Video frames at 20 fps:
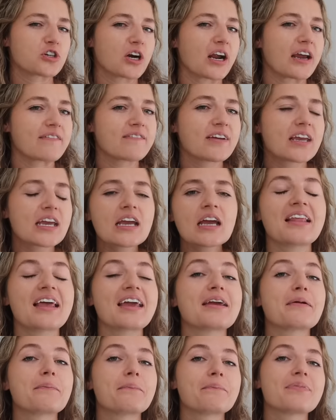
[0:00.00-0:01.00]
driving.
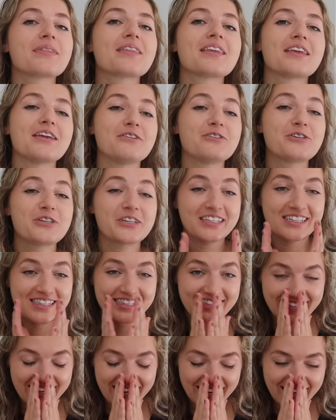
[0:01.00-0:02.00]
Like, you should
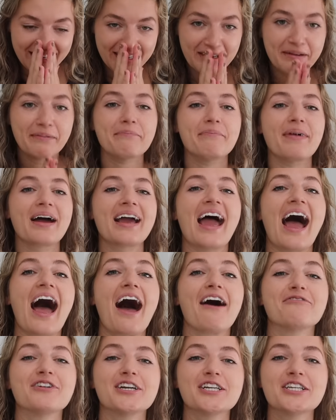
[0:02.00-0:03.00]
see my
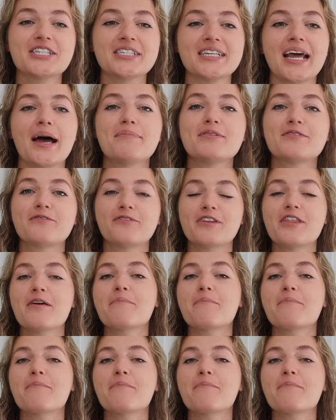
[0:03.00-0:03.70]
average steps for